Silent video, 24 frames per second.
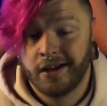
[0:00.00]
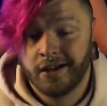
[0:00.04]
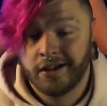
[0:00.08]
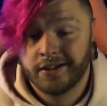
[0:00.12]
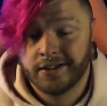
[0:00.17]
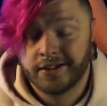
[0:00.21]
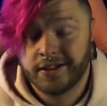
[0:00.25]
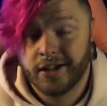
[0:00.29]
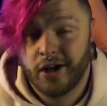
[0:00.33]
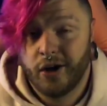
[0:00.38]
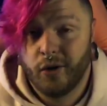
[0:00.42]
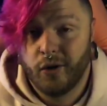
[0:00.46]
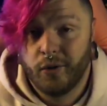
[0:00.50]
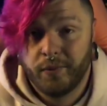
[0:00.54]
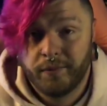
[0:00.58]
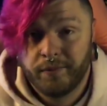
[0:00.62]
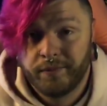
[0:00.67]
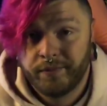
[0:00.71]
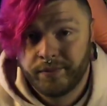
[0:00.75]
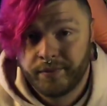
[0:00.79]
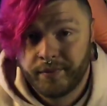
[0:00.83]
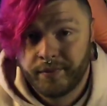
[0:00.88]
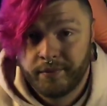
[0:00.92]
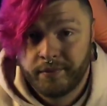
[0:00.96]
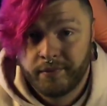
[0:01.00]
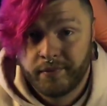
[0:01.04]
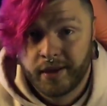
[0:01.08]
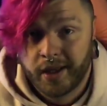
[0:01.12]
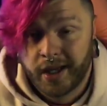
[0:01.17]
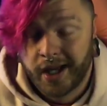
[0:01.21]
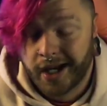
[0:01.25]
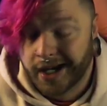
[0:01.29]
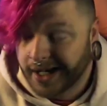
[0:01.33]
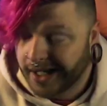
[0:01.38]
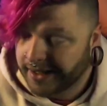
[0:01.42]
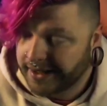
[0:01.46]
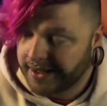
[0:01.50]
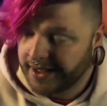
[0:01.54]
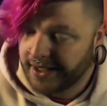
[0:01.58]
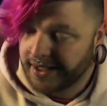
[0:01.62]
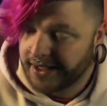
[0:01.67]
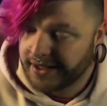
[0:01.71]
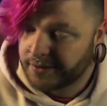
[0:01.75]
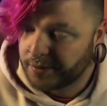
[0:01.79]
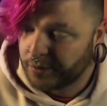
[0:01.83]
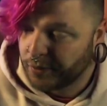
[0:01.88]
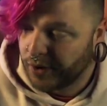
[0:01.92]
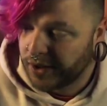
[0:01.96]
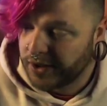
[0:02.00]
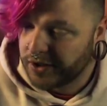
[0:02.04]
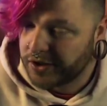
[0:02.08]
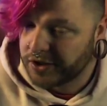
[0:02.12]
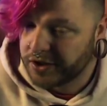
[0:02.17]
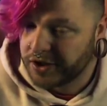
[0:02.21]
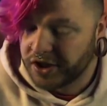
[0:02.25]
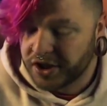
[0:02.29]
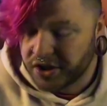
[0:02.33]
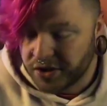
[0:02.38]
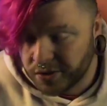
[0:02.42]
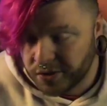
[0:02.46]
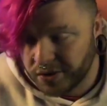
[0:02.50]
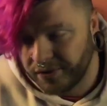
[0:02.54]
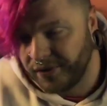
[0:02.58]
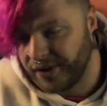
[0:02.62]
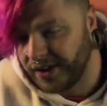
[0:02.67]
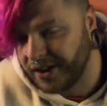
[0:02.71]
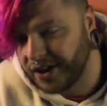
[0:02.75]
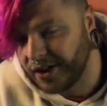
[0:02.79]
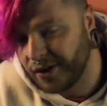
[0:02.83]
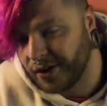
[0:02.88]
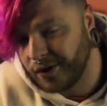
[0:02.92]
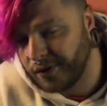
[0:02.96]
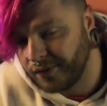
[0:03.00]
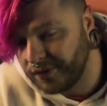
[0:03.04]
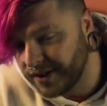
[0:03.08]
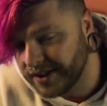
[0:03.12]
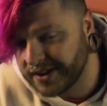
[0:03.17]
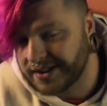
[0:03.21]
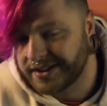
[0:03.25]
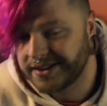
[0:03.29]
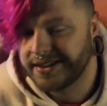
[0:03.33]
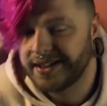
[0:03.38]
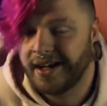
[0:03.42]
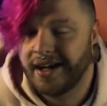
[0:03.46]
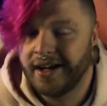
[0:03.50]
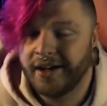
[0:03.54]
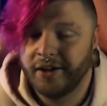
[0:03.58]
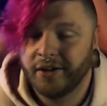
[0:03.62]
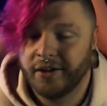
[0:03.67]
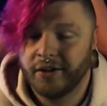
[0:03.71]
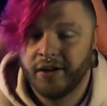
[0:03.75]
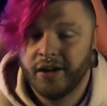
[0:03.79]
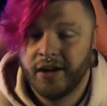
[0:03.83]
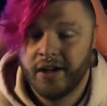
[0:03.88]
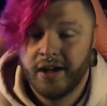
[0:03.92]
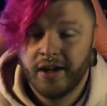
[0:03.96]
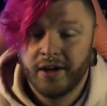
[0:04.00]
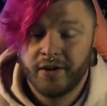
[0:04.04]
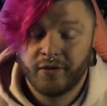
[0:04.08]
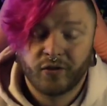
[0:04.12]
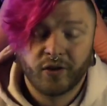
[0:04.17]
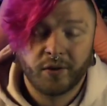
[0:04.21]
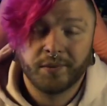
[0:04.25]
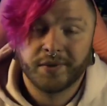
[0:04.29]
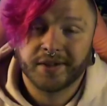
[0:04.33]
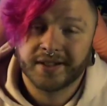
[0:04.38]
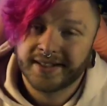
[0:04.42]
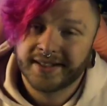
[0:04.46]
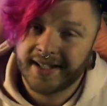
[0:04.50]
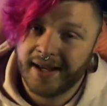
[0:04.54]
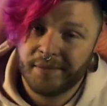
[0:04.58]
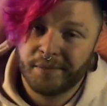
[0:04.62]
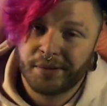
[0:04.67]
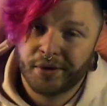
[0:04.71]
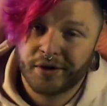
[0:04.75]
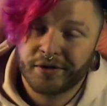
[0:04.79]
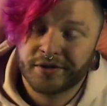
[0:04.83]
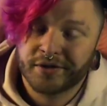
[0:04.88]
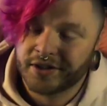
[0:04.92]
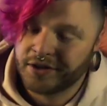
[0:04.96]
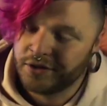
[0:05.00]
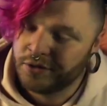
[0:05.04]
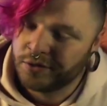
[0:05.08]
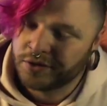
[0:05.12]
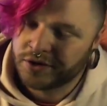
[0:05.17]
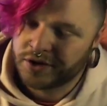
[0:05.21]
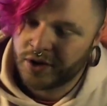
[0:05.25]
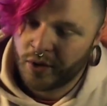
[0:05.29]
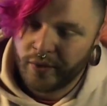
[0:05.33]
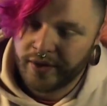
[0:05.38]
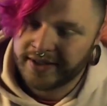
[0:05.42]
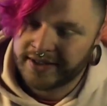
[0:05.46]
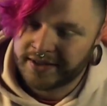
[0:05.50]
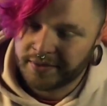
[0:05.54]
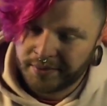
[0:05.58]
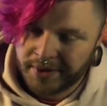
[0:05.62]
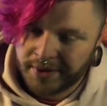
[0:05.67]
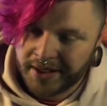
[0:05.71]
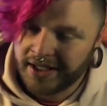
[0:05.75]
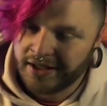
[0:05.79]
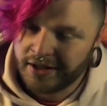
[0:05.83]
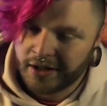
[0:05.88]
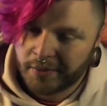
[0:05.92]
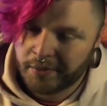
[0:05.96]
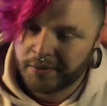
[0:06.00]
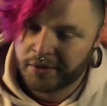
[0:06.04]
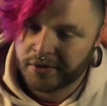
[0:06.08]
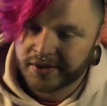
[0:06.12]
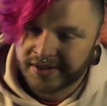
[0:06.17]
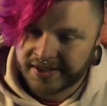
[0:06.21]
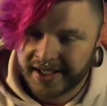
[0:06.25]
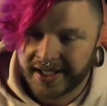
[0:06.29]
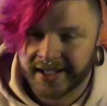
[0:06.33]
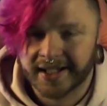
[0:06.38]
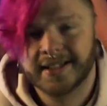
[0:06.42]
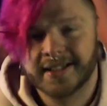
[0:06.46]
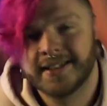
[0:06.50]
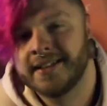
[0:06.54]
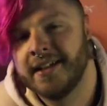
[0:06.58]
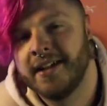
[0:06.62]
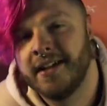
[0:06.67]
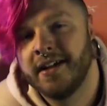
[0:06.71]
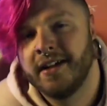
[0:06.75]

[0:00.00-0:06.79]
So I got the inspiration to do a video of this style from the same person who's going to be number 6,